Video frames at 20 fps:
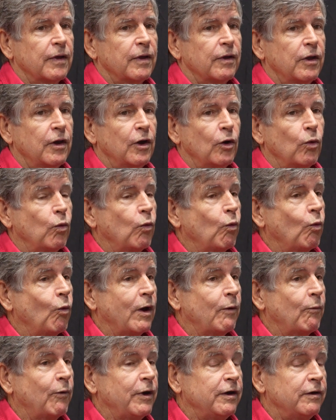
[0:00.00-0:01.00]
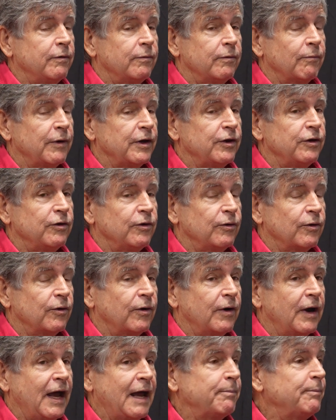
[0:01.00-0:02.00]
when
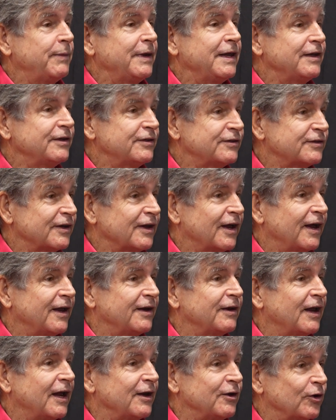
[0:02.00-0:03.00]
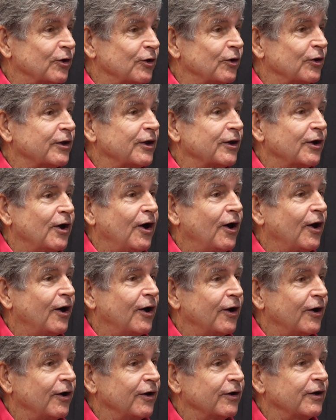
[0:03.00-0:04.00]
you're at peace and you're looking
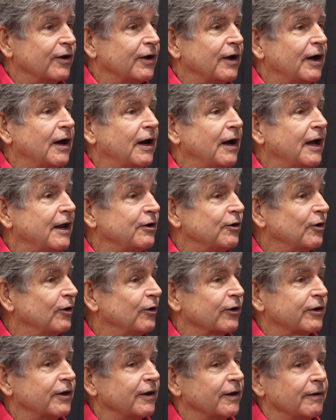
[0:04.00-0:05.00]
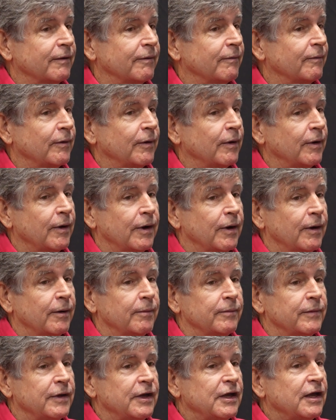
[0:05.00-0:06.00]
hard and you're
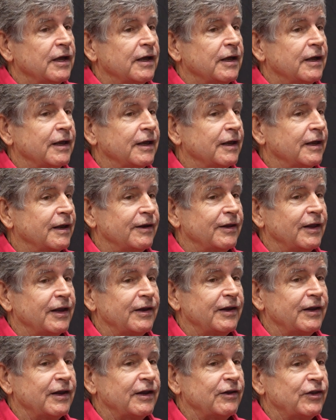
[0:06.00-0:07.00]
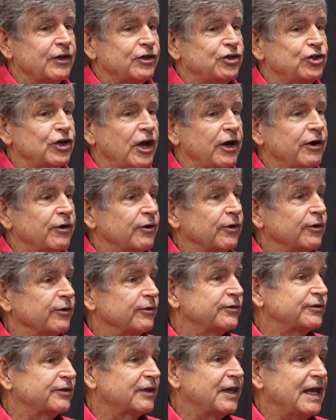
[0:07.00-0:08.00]
looking in the general
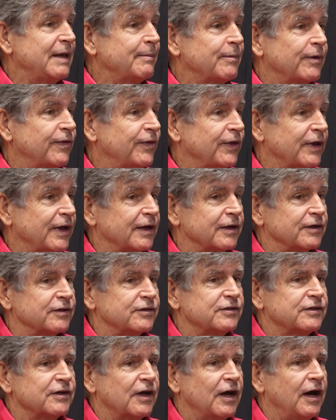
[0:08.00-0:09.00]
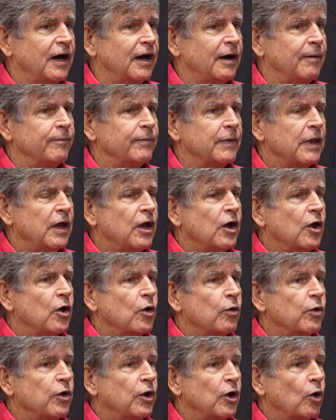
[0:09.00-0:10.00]
scheme of things,
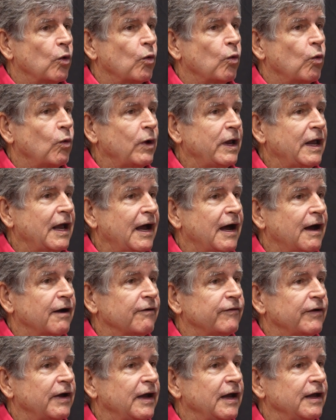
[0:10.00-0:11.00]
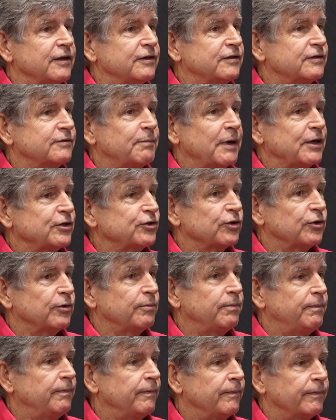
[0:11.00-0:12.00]
we have a
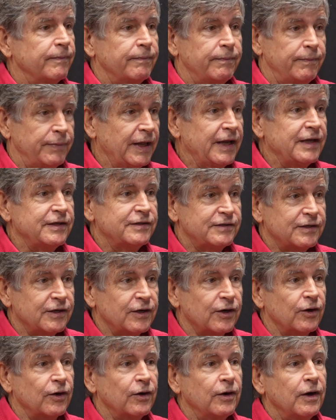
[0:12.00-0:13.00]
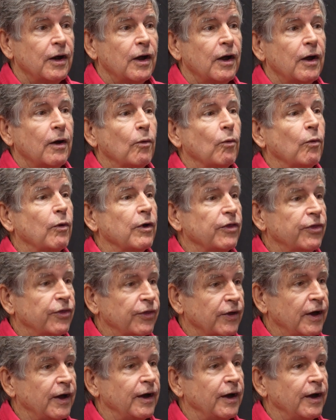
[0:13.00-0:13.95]
special place here with